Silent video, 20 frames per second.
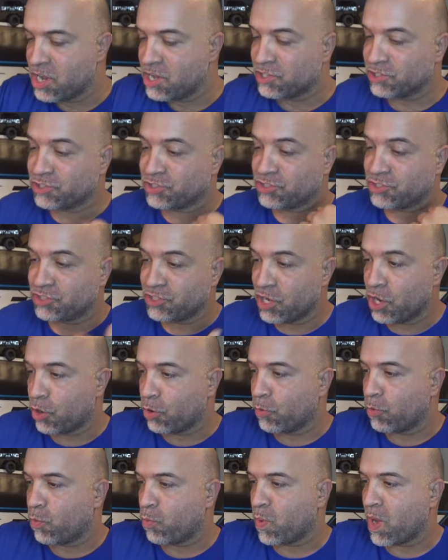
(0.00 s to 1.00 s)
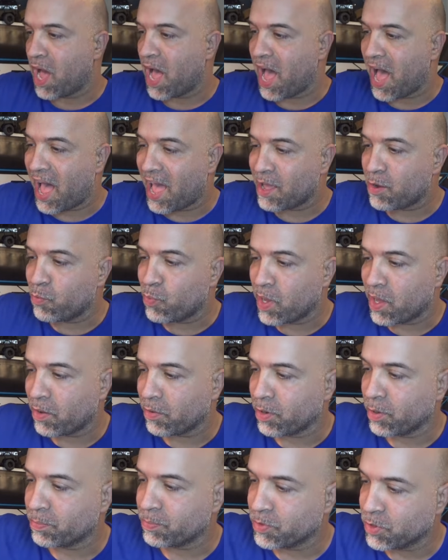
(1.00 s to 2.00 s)
So what I
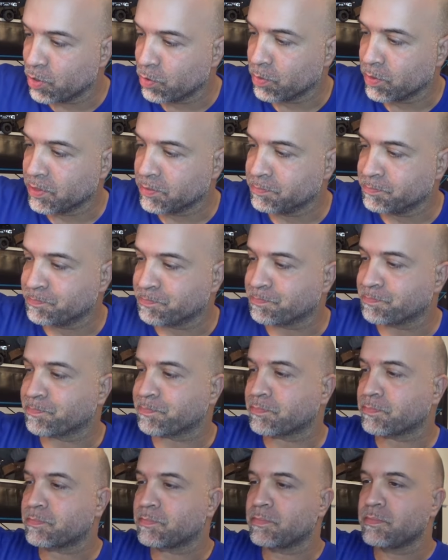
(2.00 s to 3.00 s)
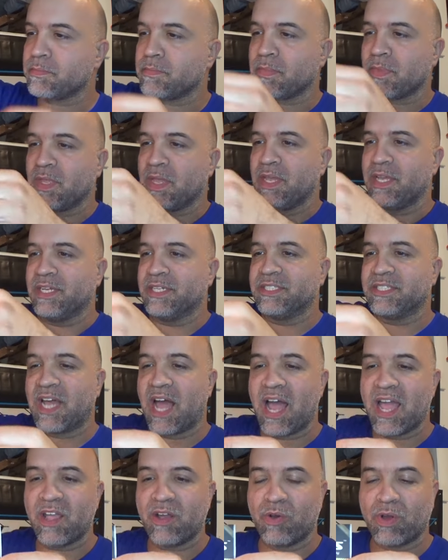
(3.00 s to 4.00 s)
wound up doing is
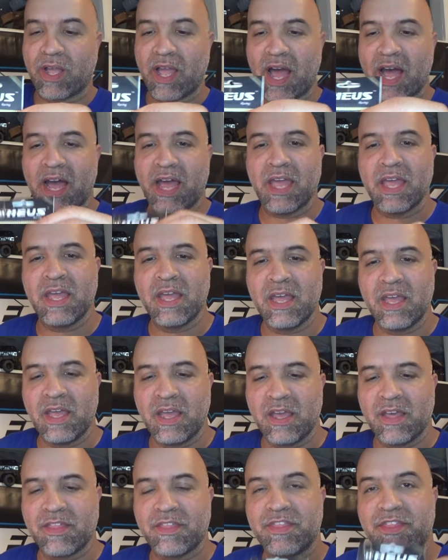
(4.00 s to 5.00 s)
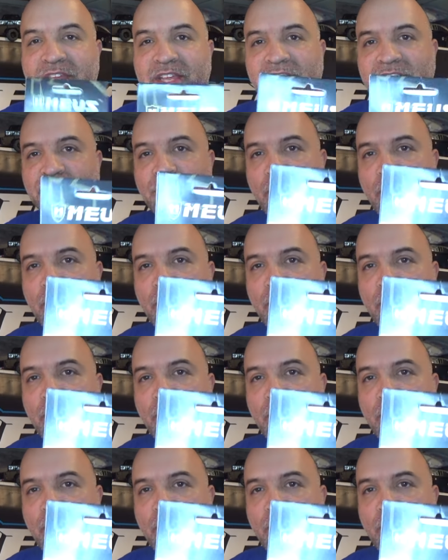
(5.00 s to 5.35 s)
I got these